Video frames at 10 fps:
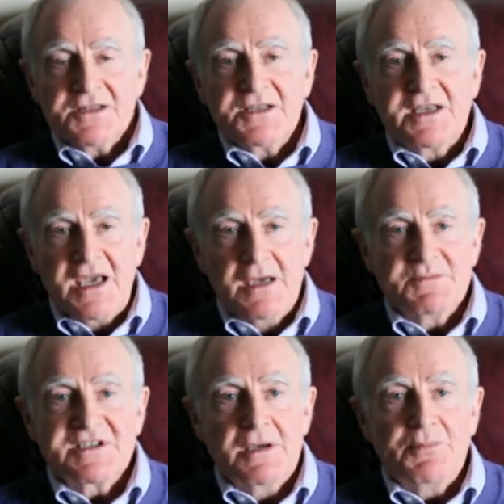The
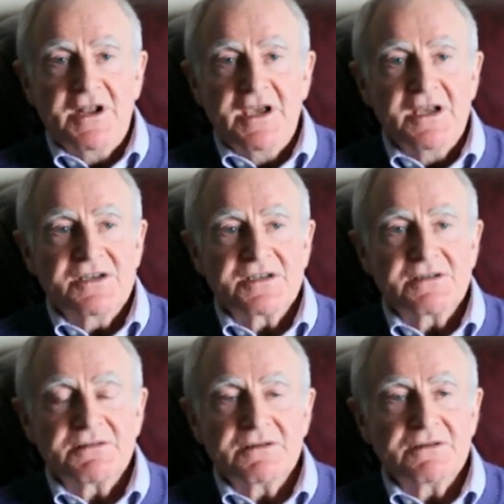games they played
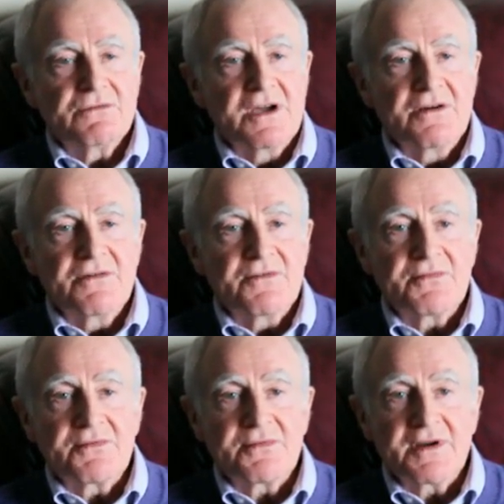were
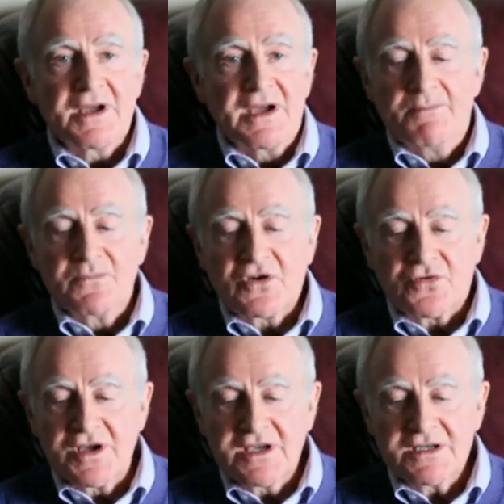um,
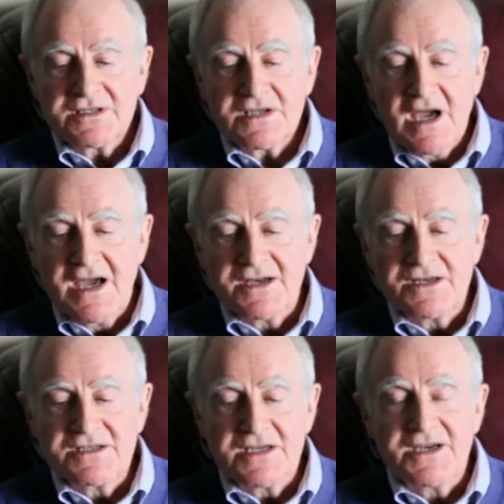cricket
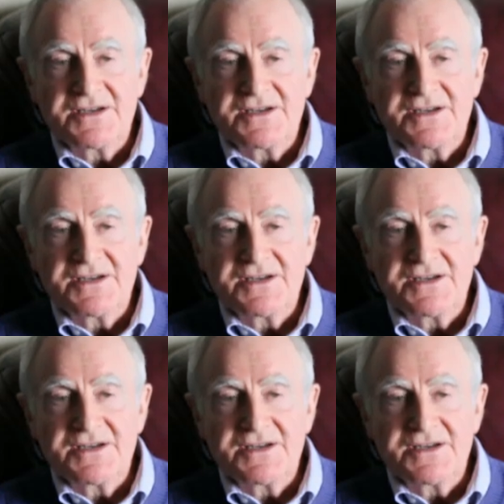and uh,